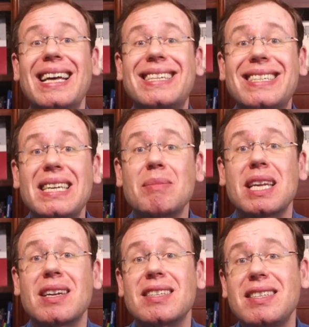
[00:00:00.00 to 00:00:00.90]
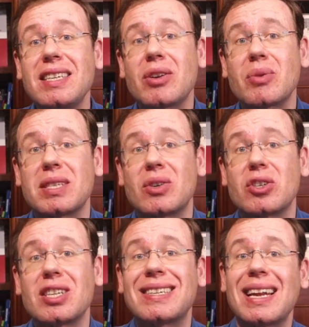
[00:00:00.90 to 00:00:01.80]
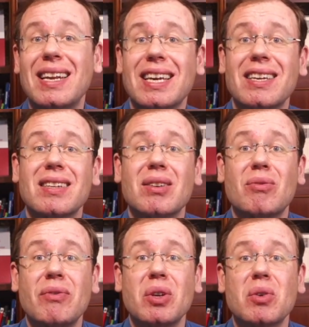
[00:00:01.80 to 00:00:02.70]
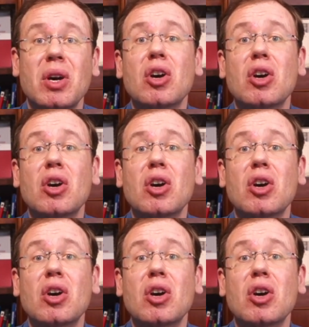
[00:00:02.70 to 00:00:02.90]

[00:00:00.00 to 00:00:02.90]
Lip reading: It seemed that a senior researcher delegated the review